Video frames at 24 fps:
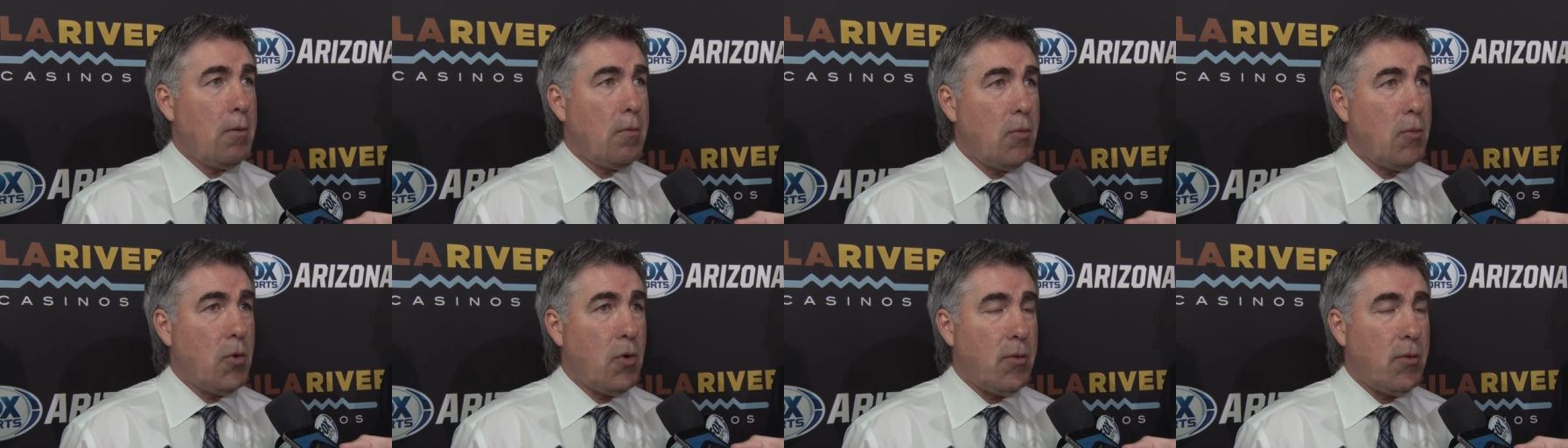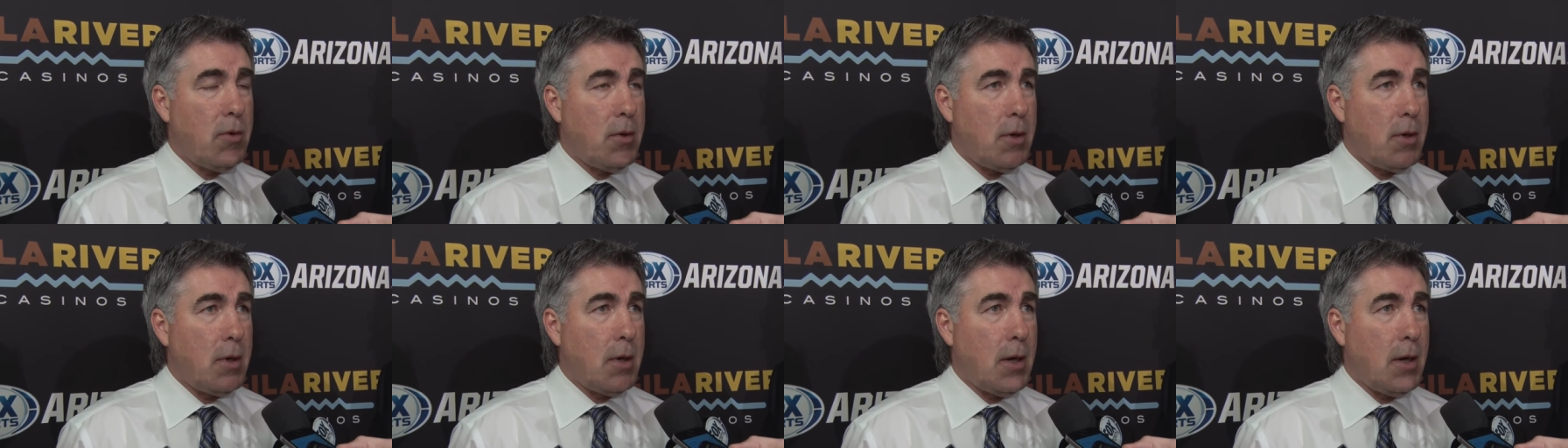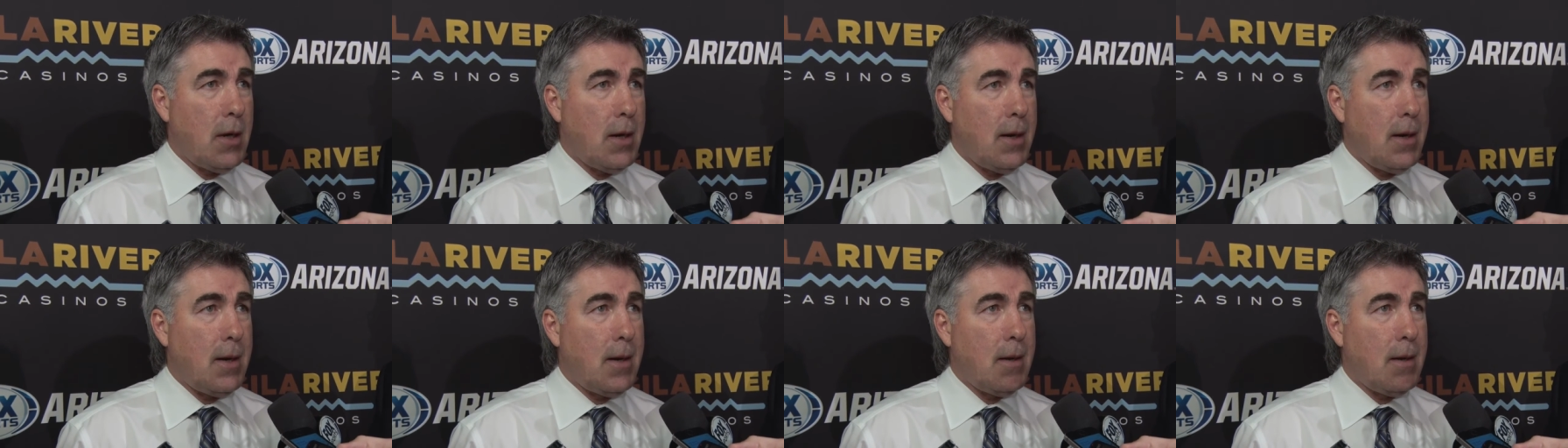moving
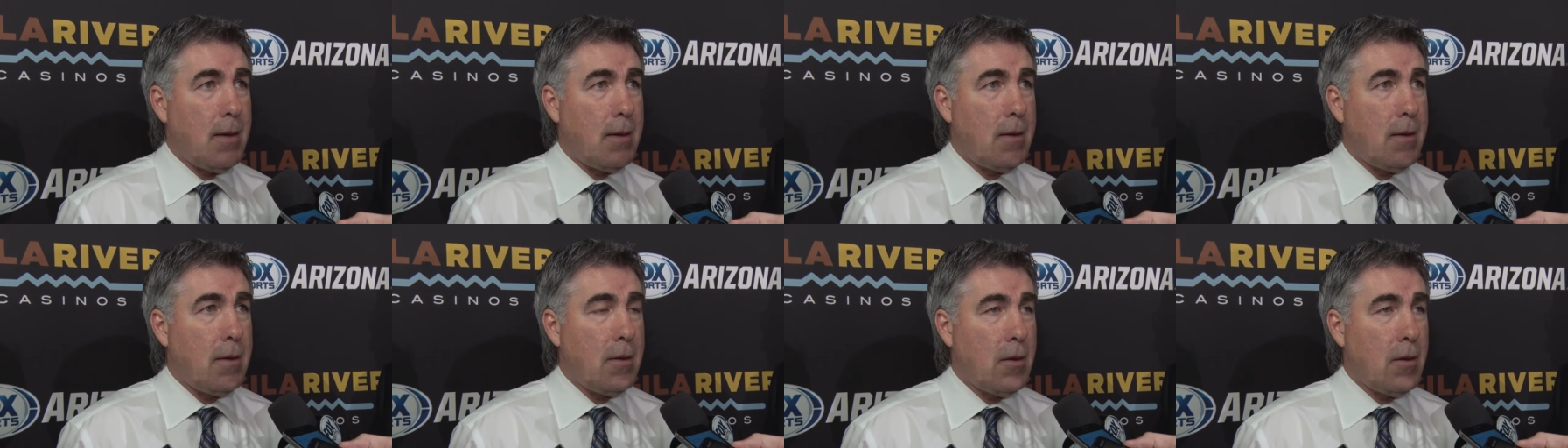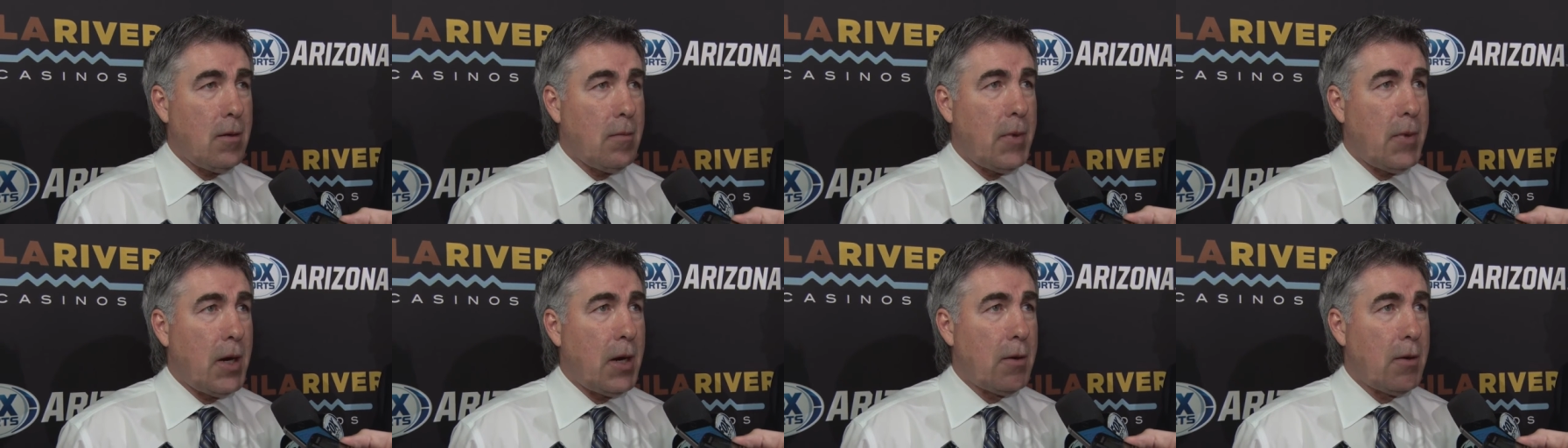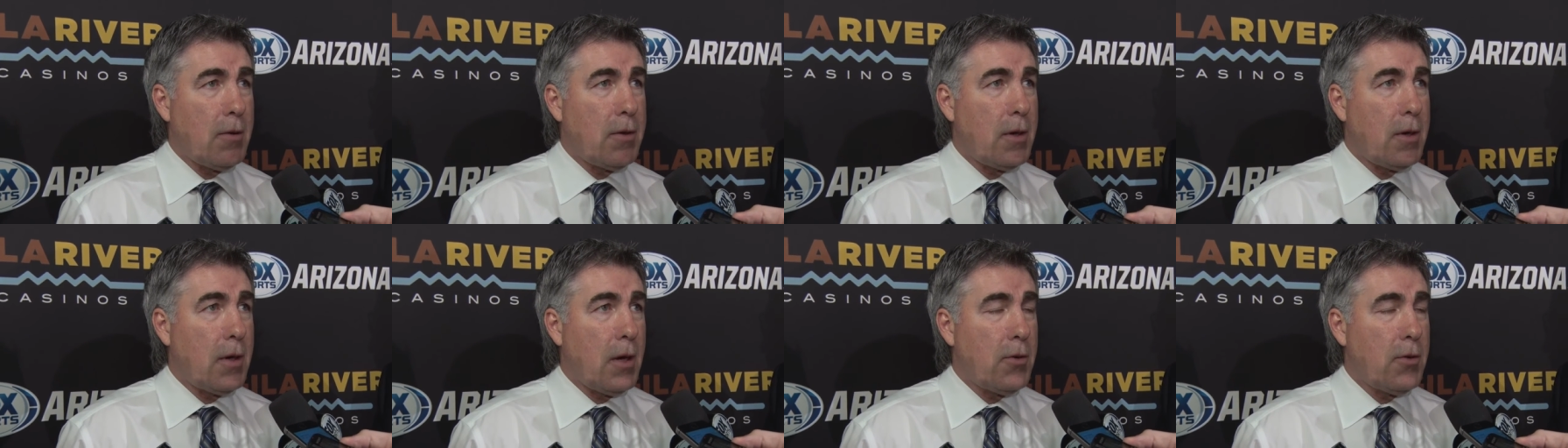a little better
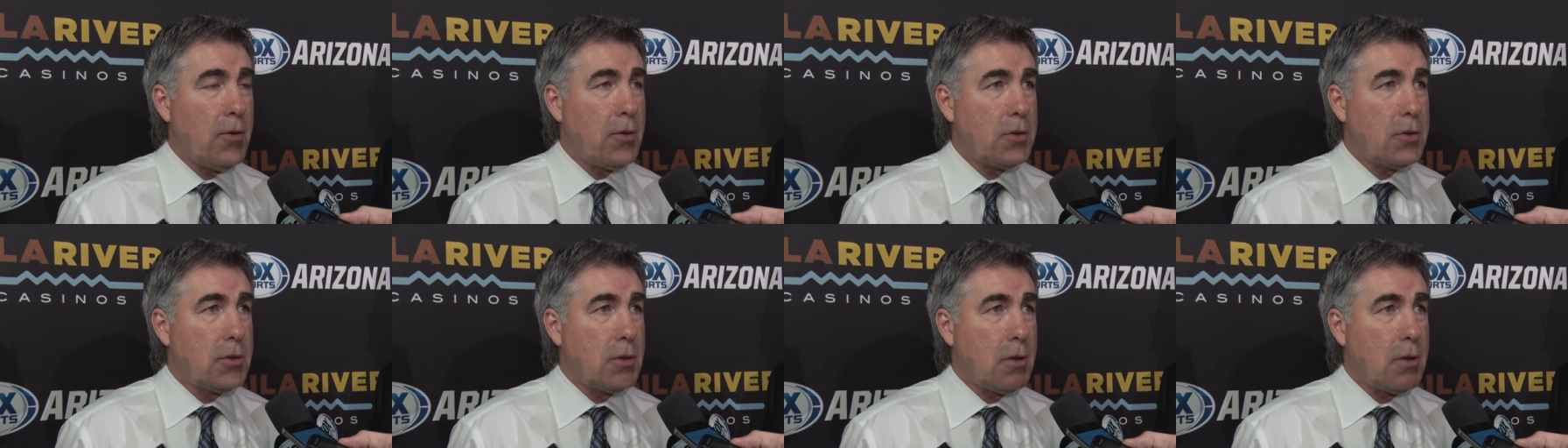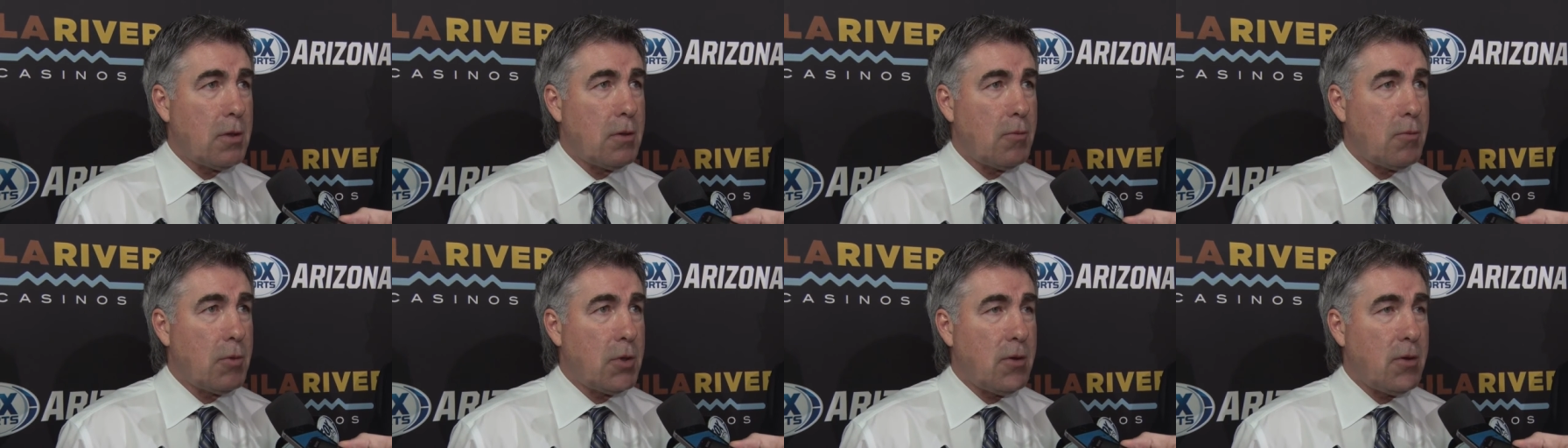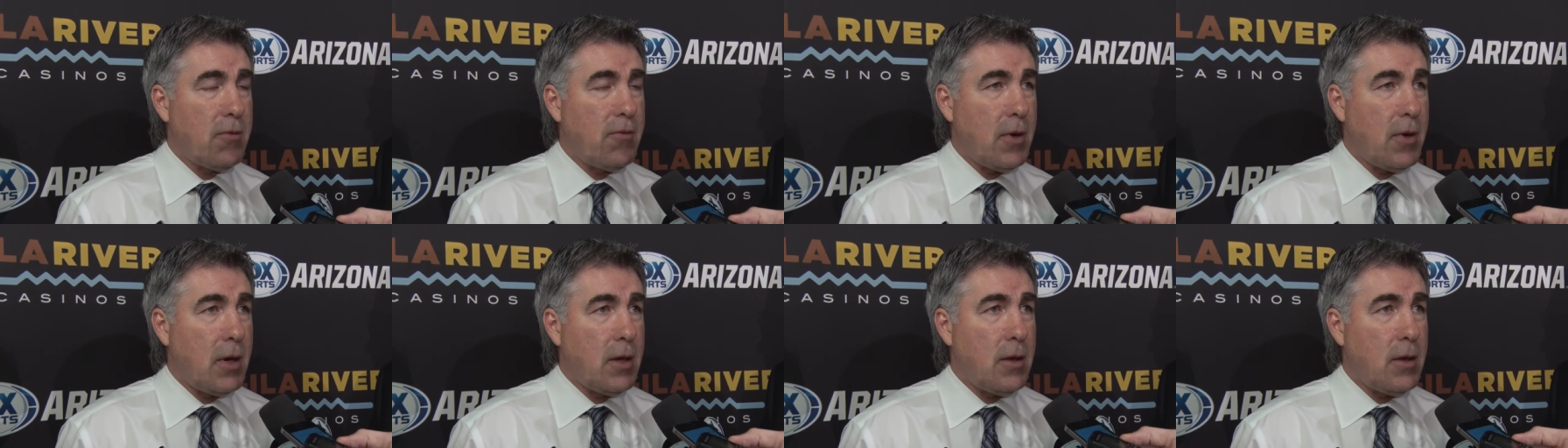than others, and then when
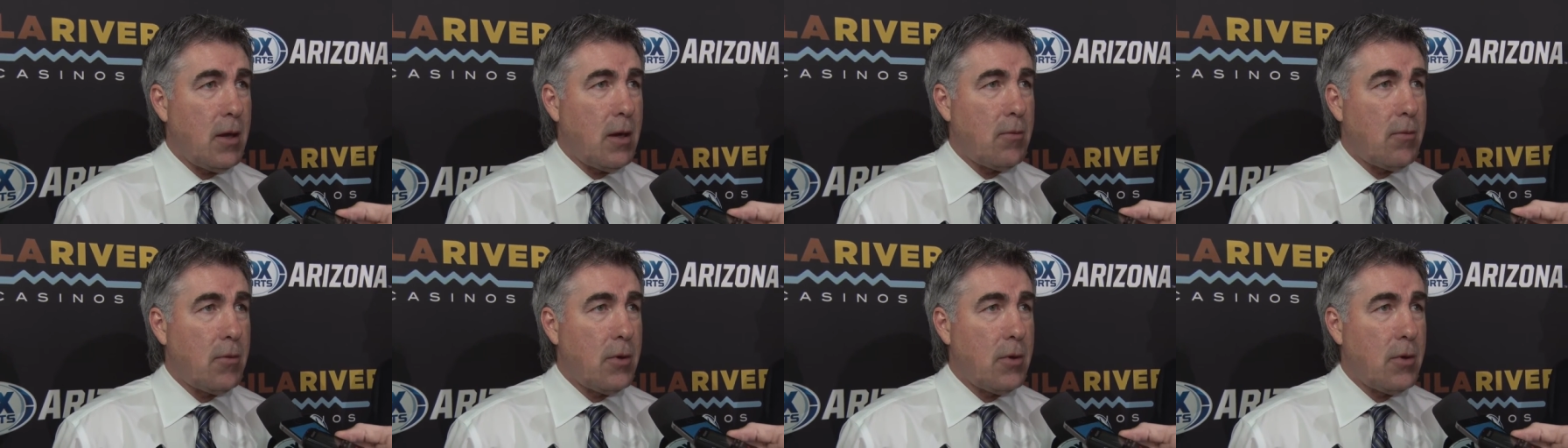you find that